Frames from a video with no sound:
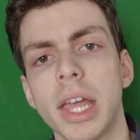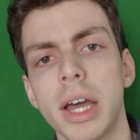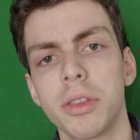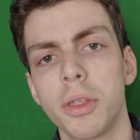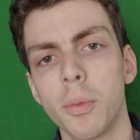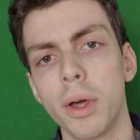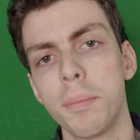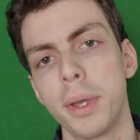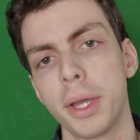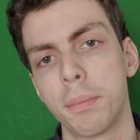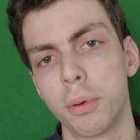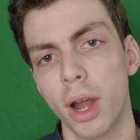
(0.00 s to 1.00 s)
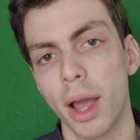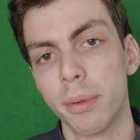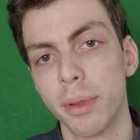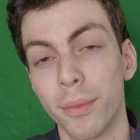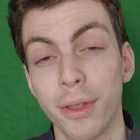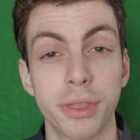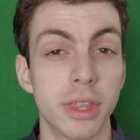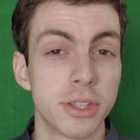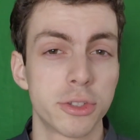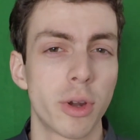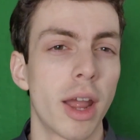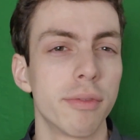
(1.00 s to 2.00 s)
Now, the one big problem with
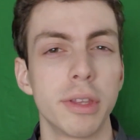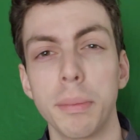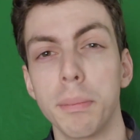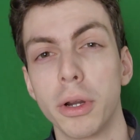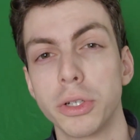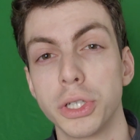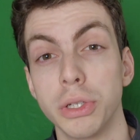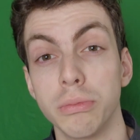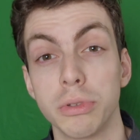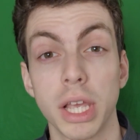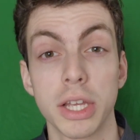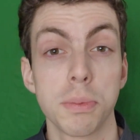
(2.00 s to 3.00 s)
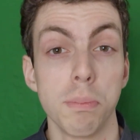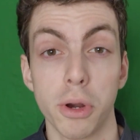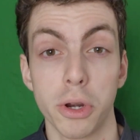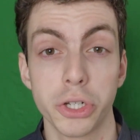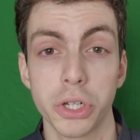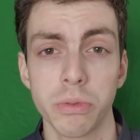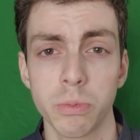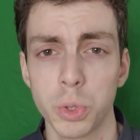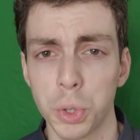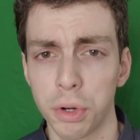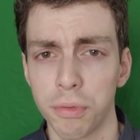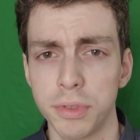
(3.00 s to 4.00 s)
this traveling merchant/merchant
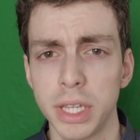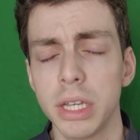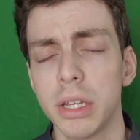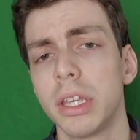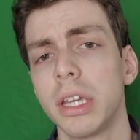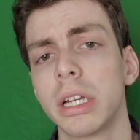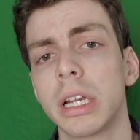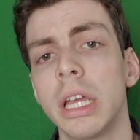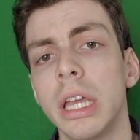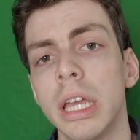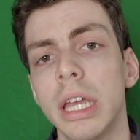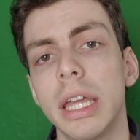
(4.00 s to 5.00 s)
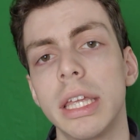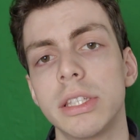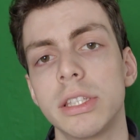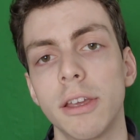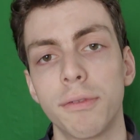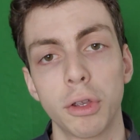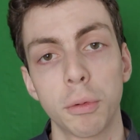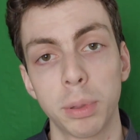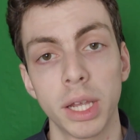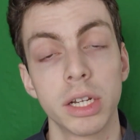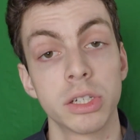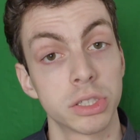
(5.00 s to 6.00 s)
sort of deal here is if your
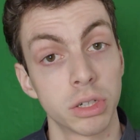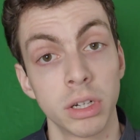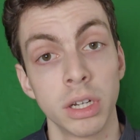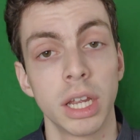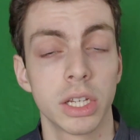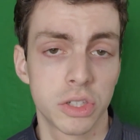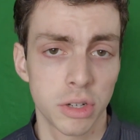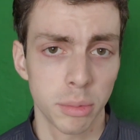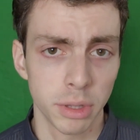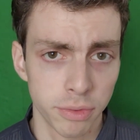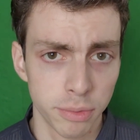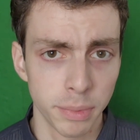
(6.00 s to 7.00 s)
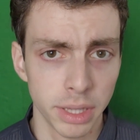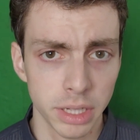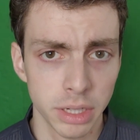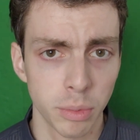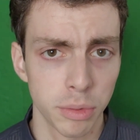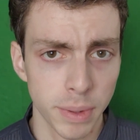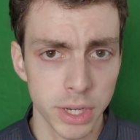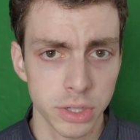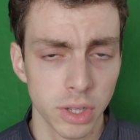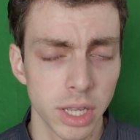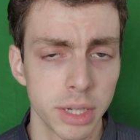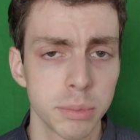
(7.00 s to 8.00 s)
players are extremely familiar with
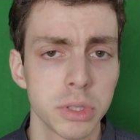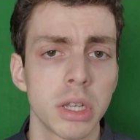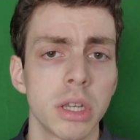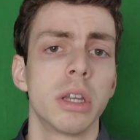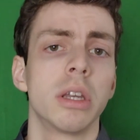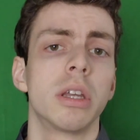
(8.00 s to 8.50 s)
magical items,